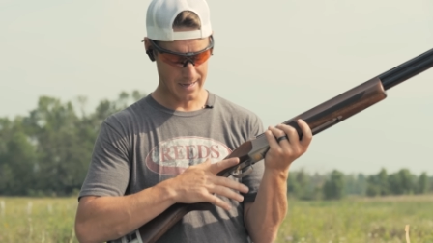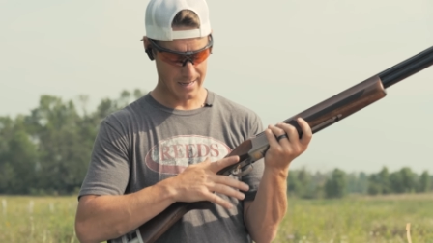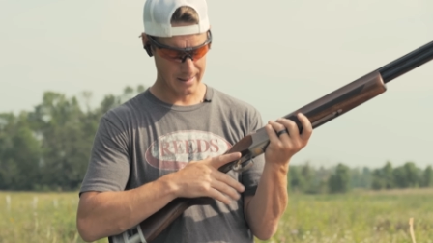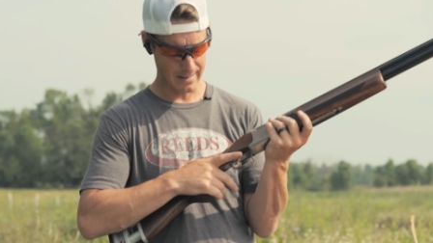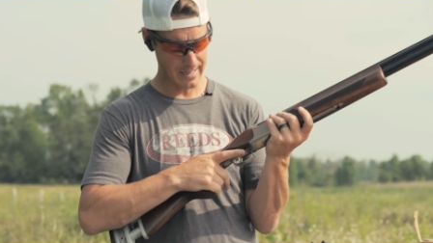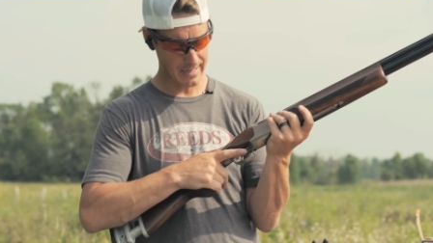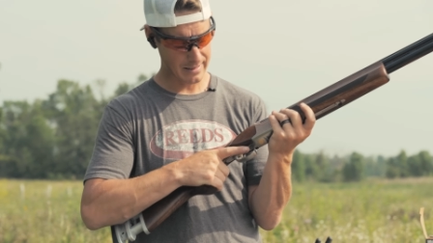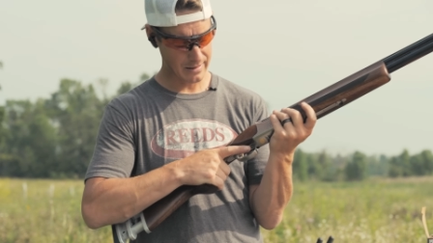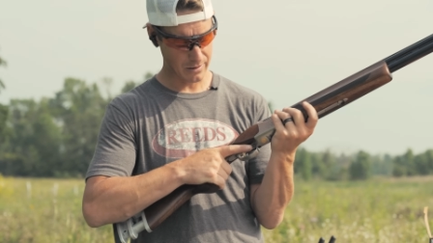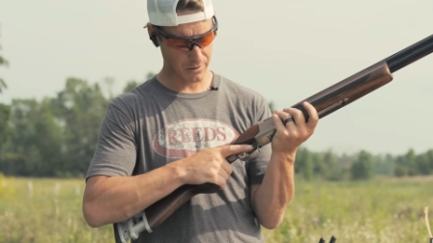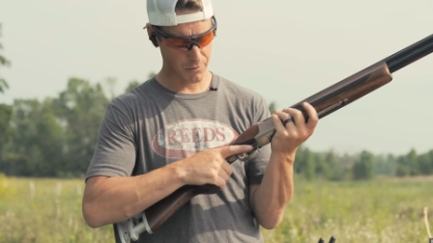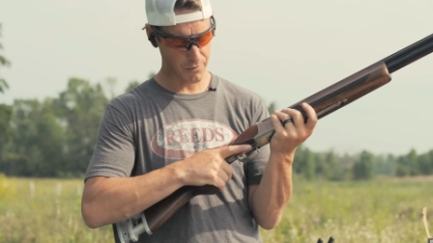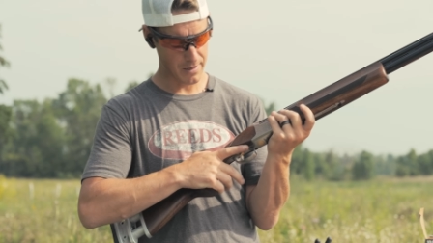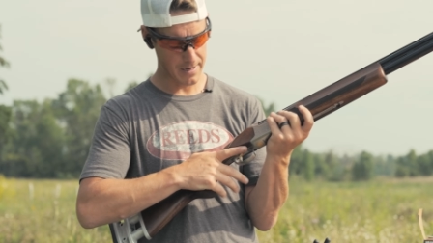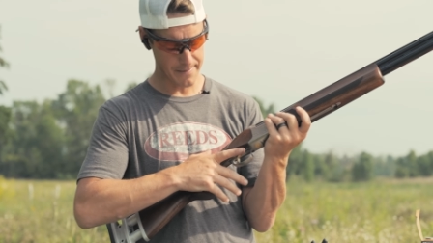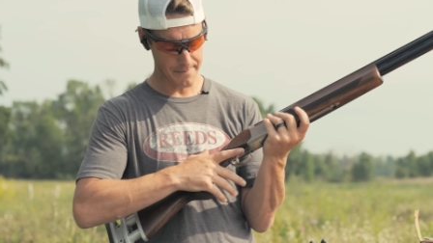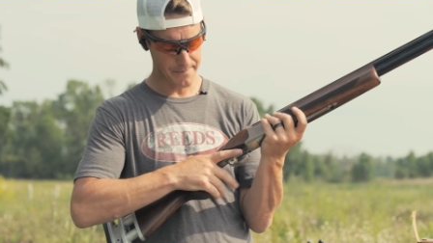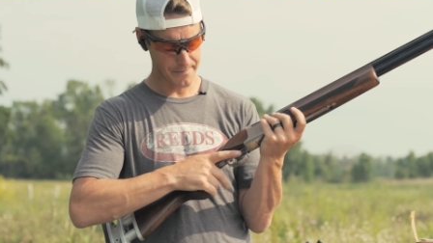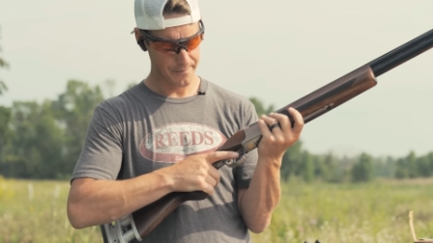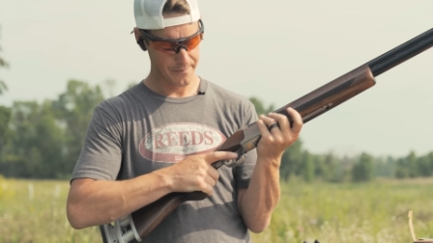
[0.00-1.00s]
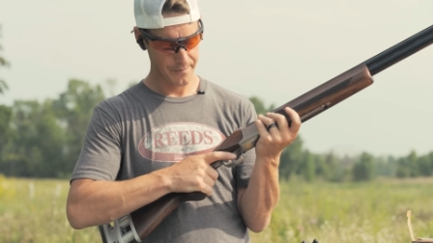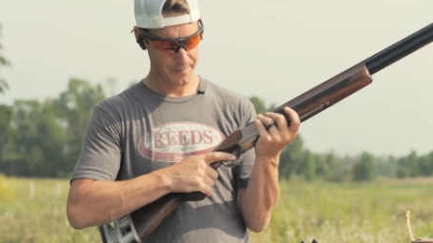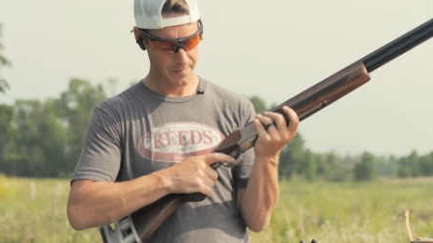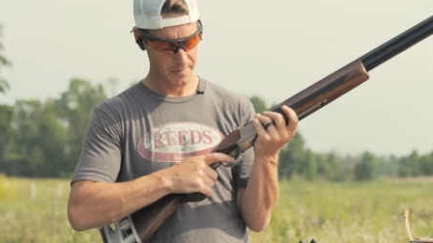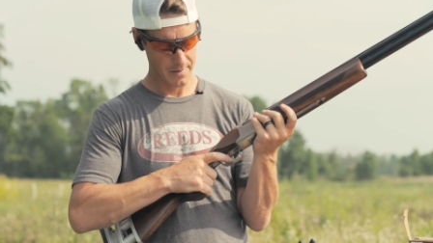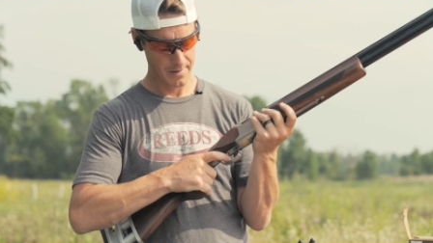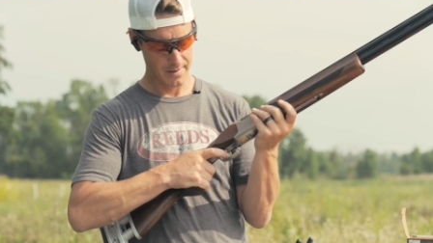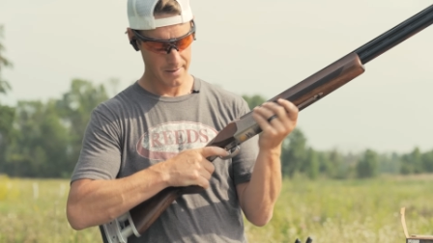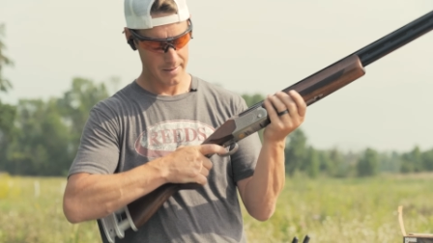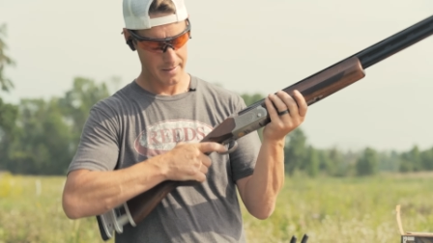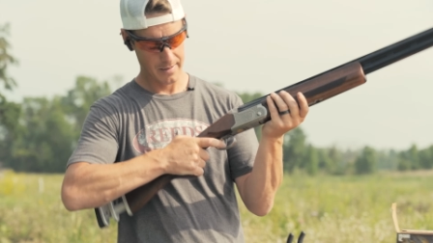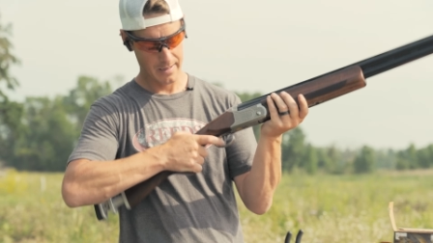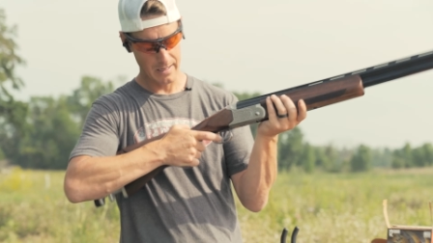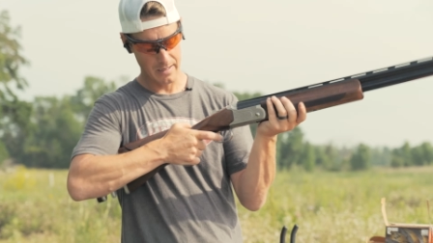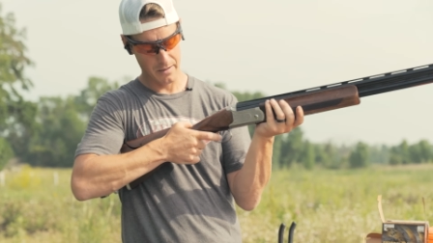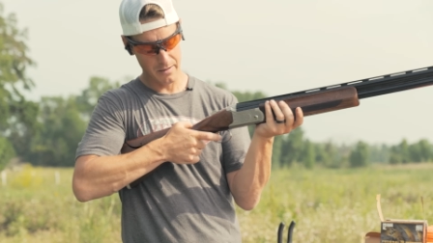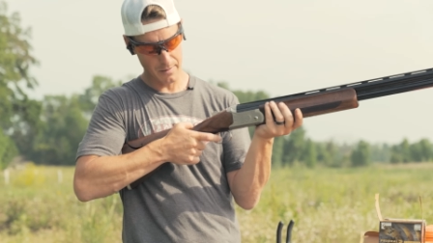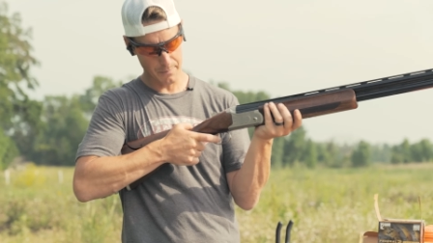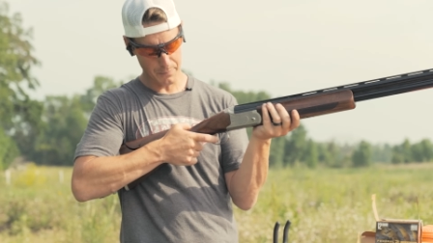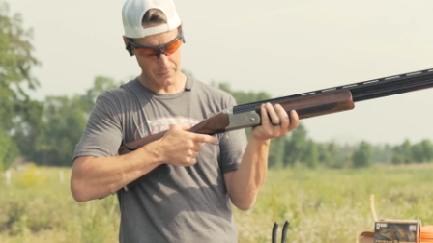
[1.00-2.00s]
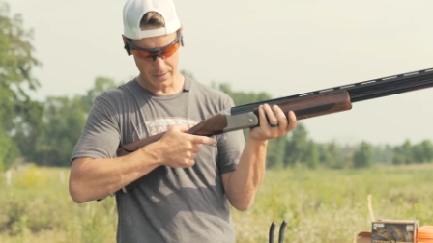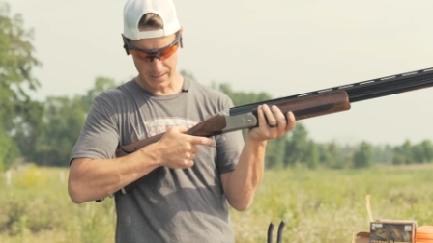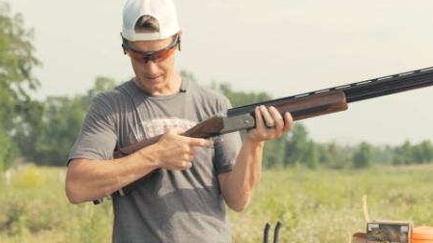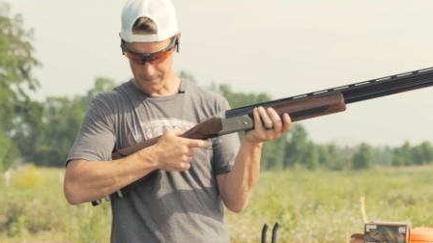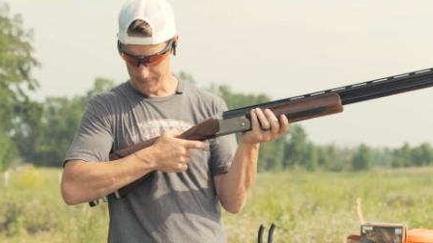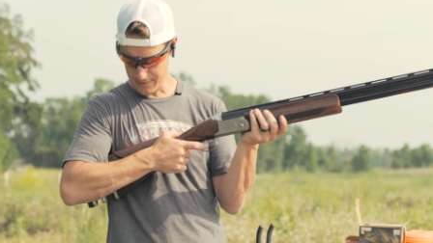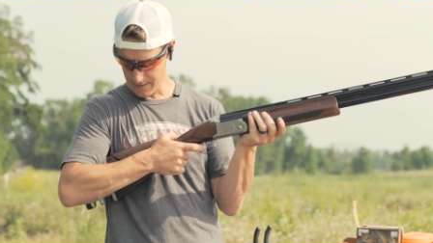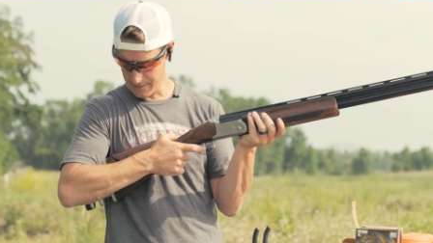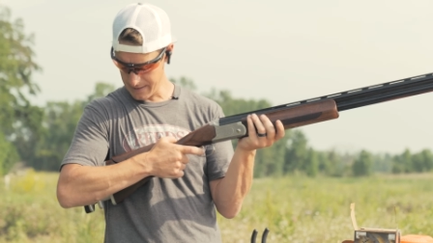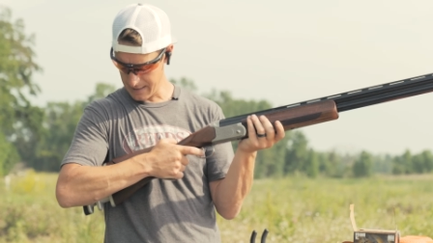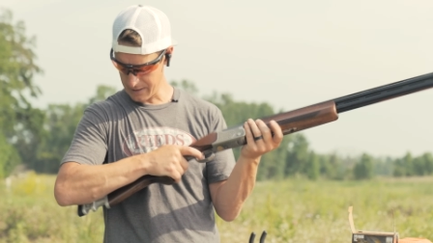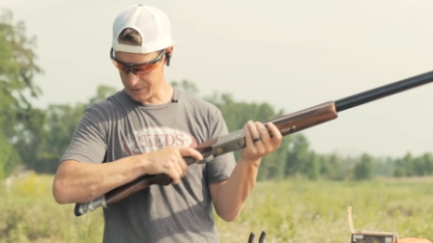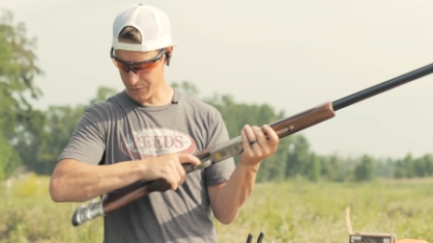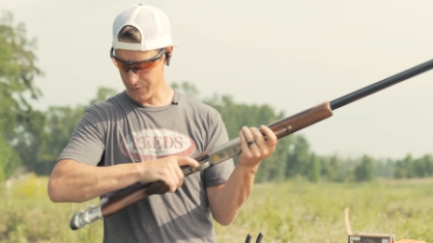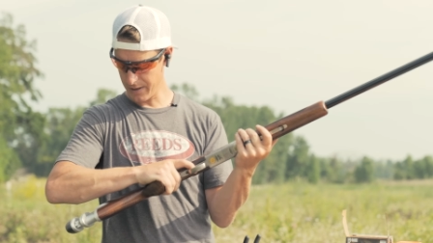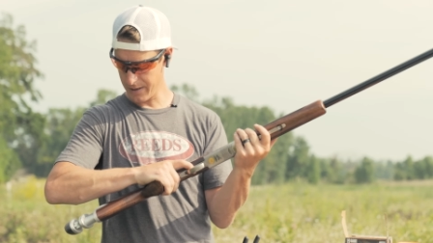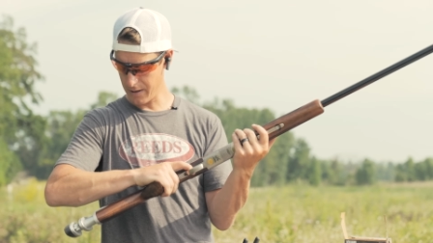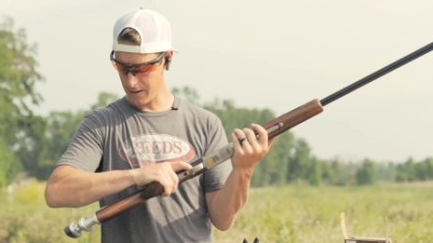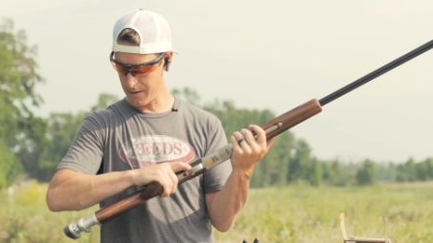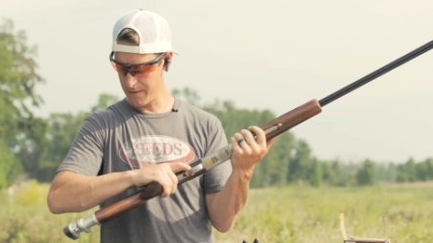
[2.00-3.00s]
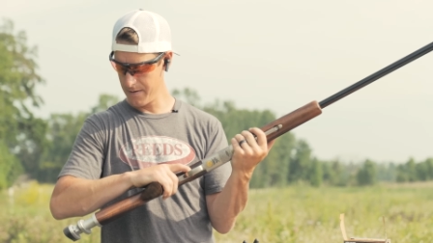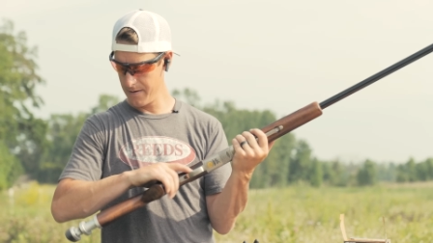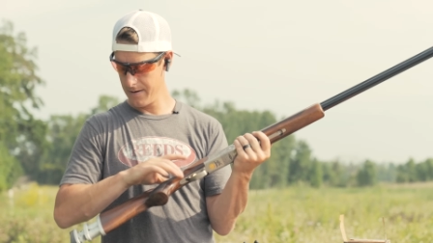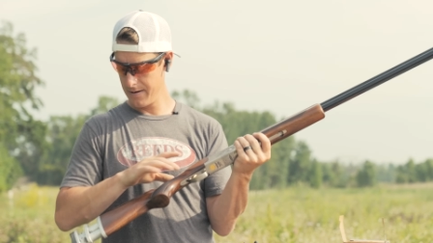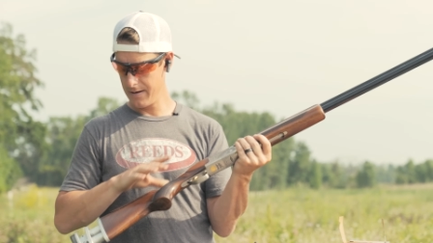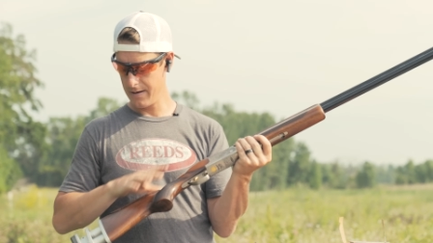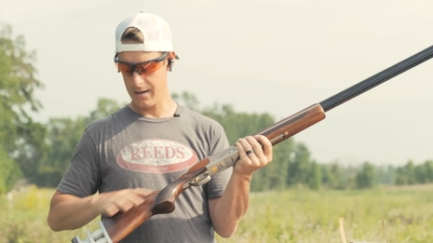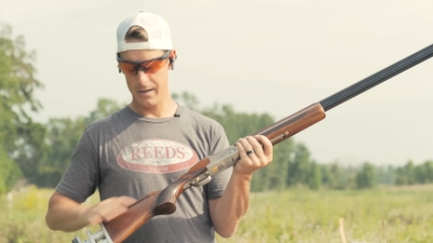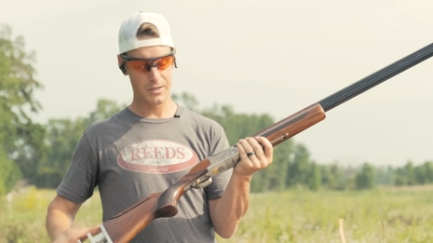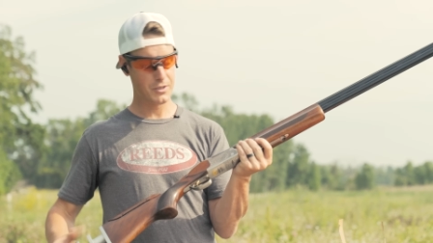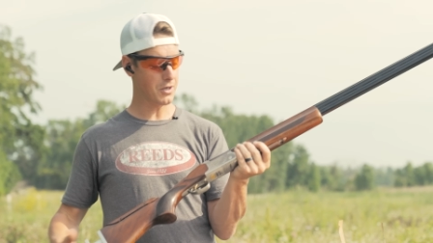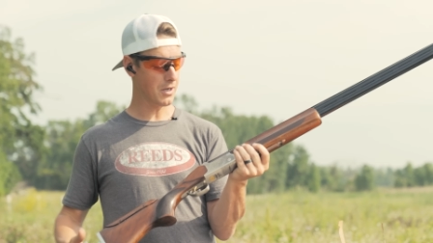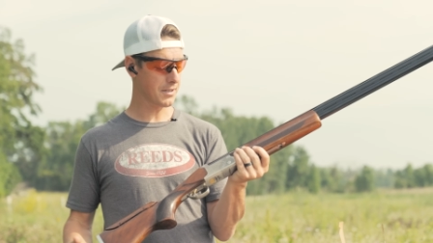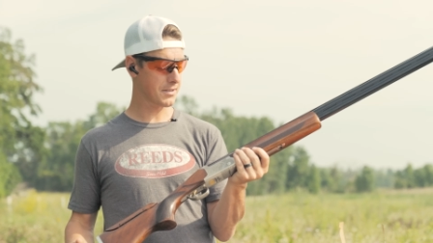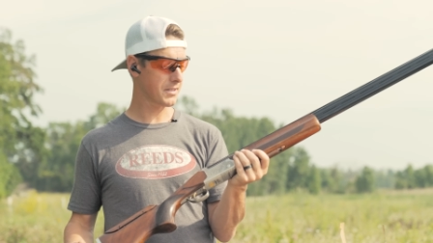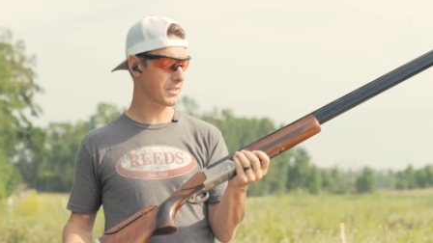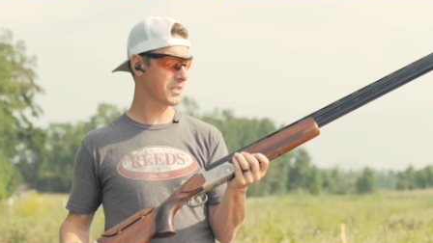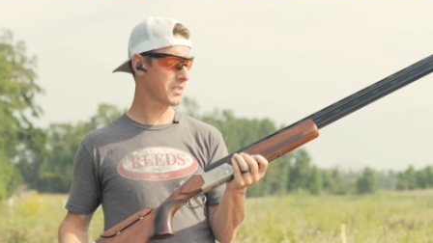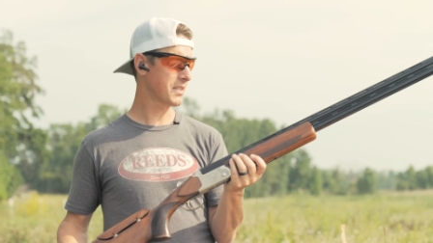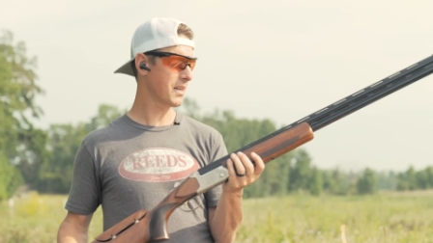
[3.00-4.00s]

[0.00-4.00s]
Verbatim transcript: I like the grip, get a good placement on that trigger, adjust the